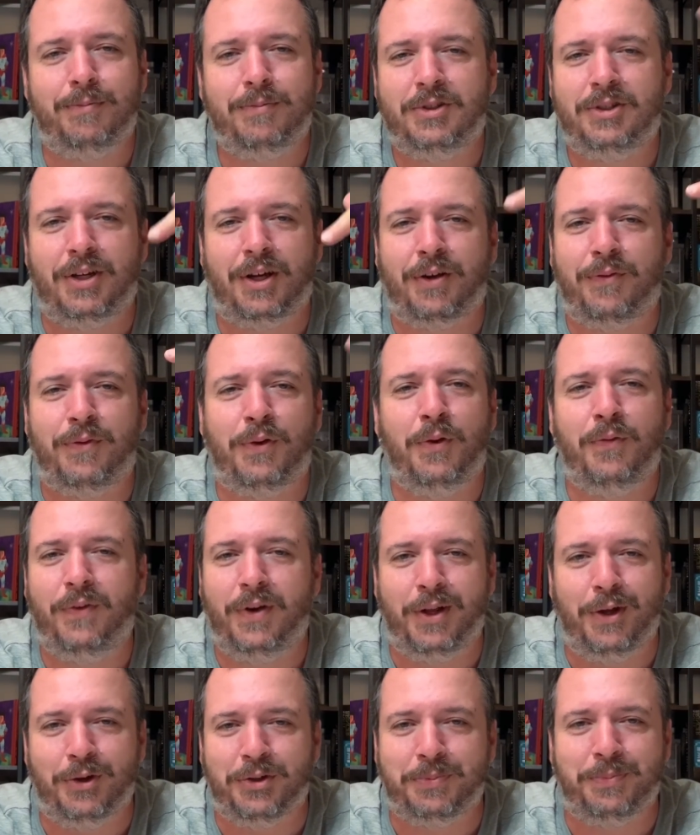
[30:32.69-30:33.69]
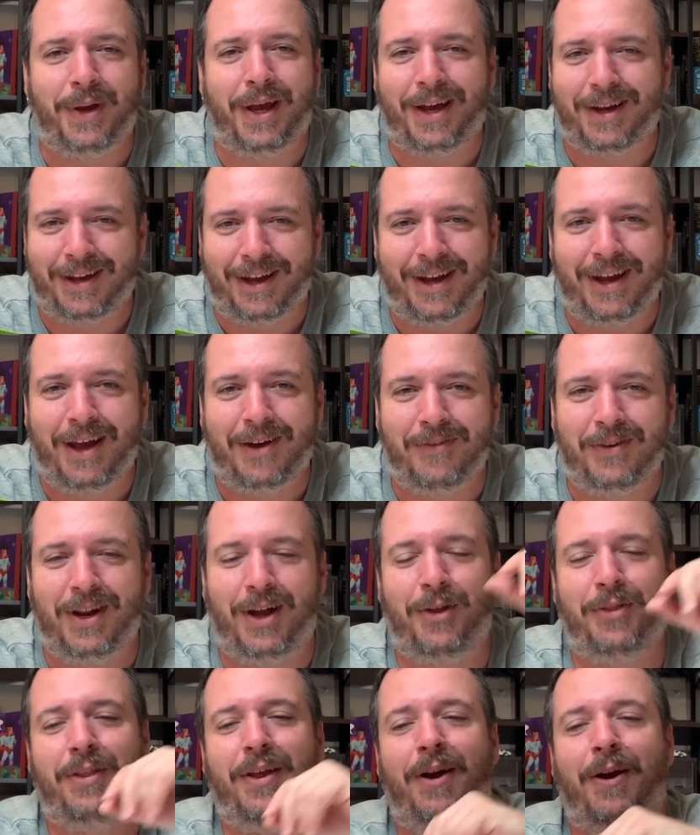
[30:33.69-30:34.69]
Check a few videos back, I have it
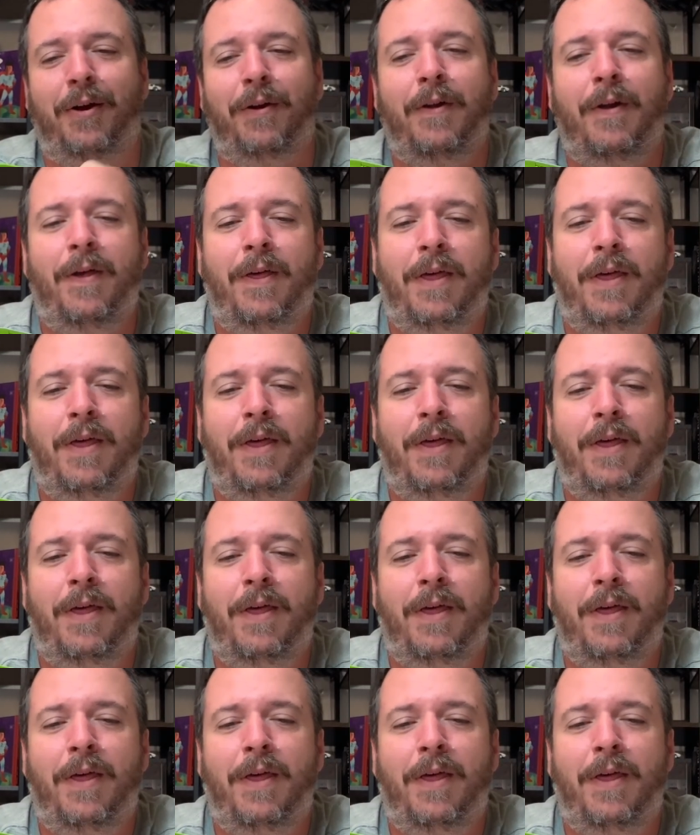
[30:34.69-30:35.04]
out there.